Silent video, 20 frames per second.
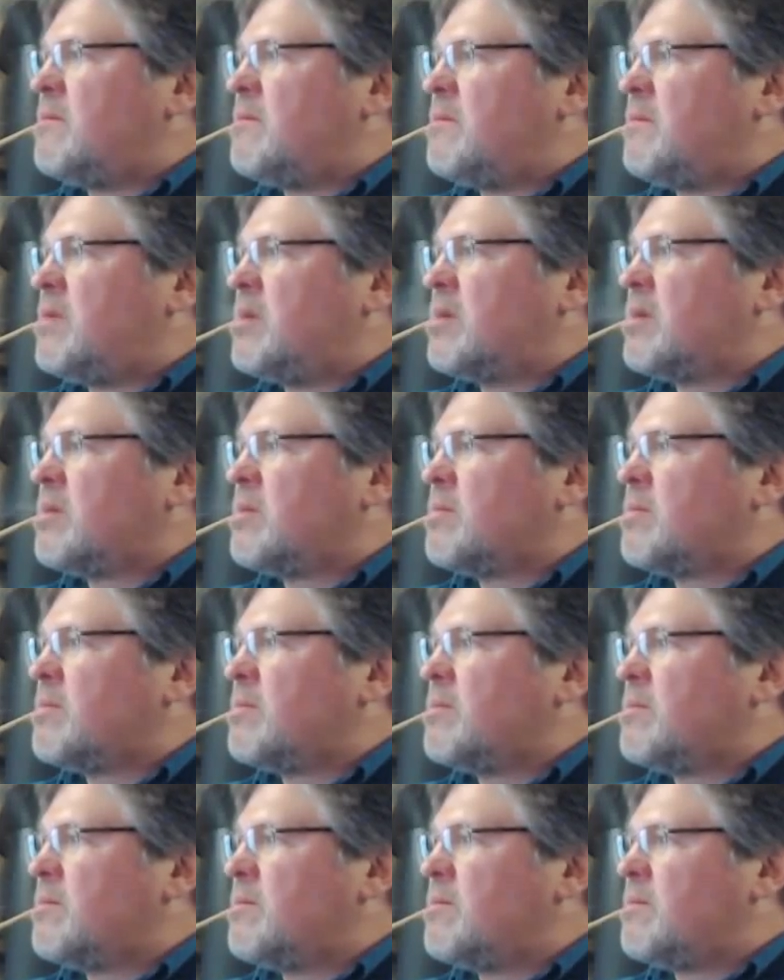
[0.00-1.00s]

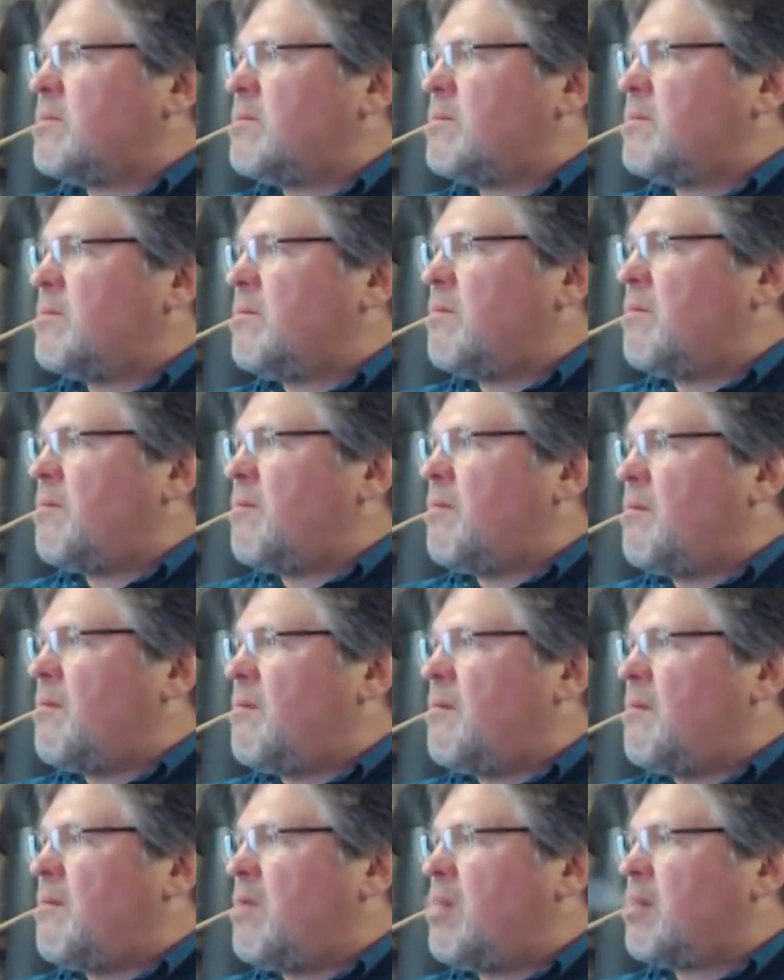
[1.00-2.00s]

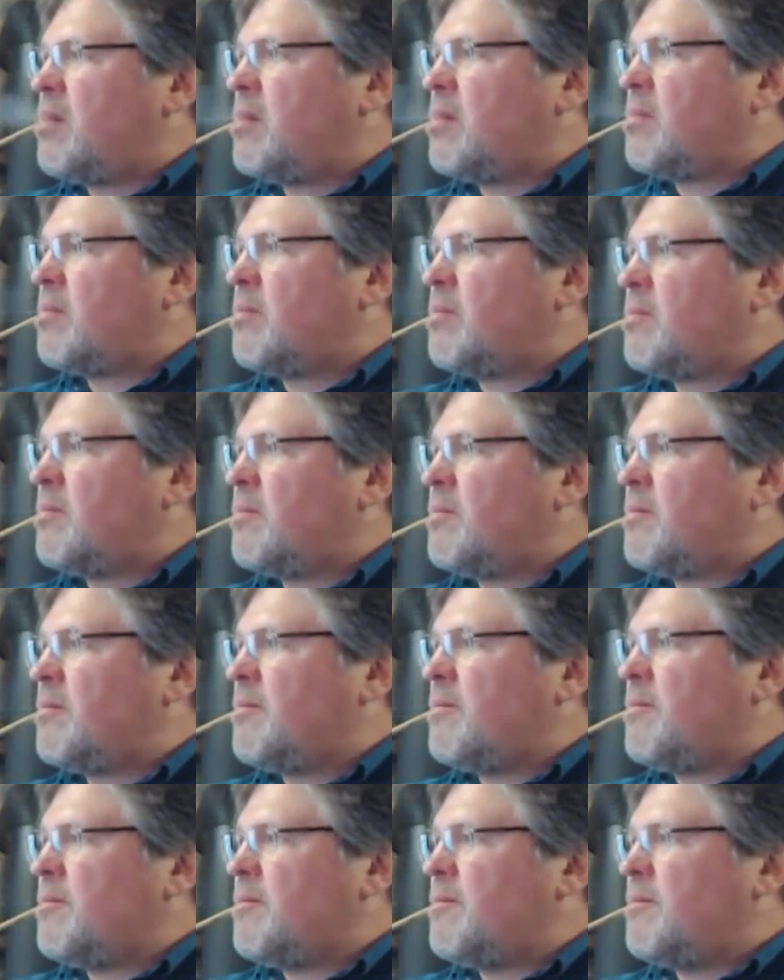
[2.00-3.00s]

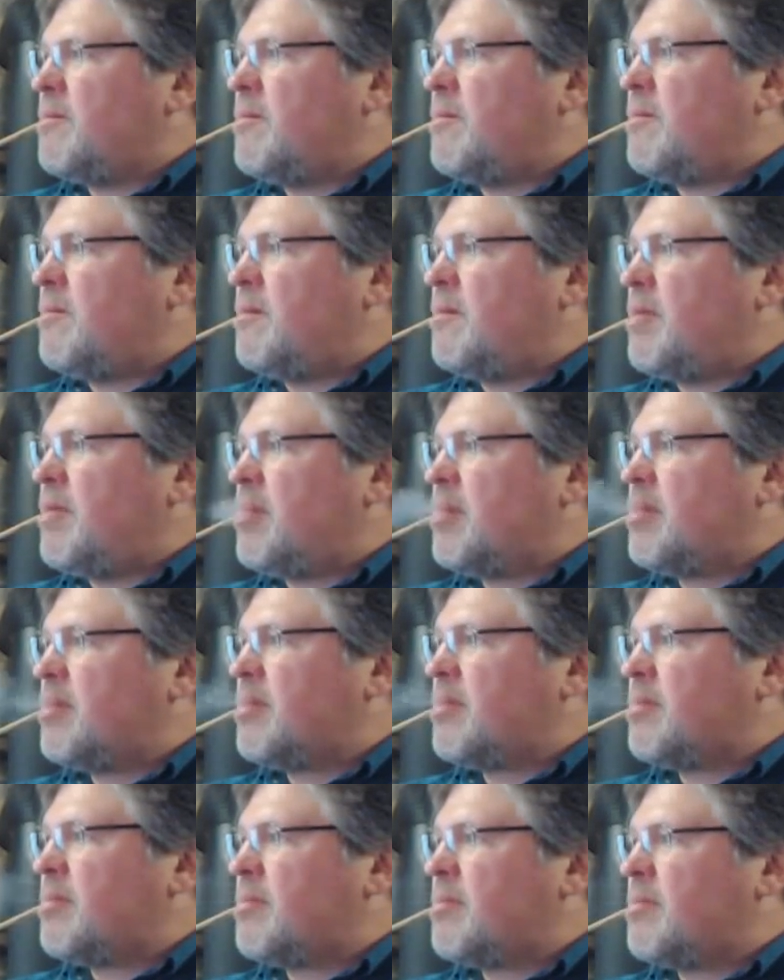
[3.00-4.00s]

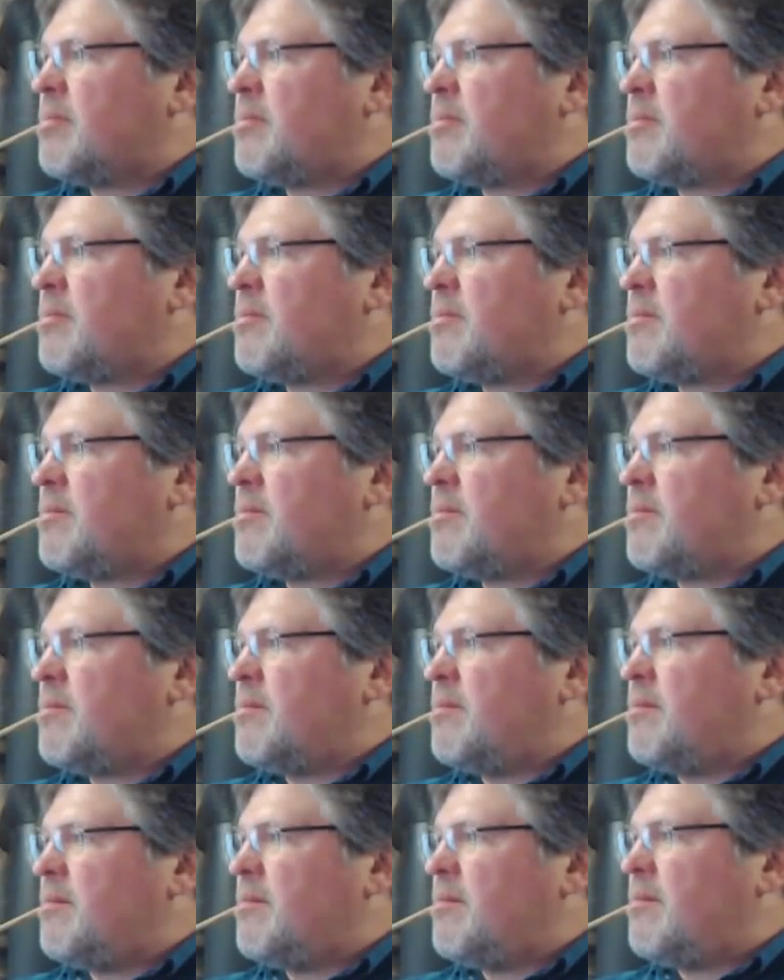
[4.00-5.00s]

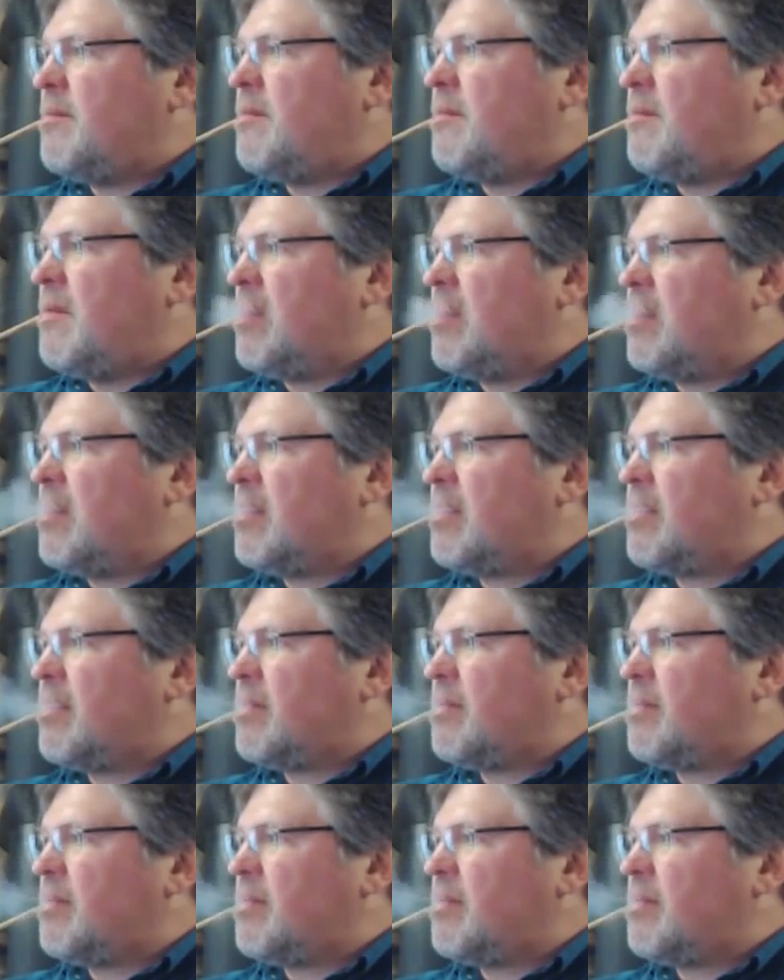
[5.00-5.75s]
(silent)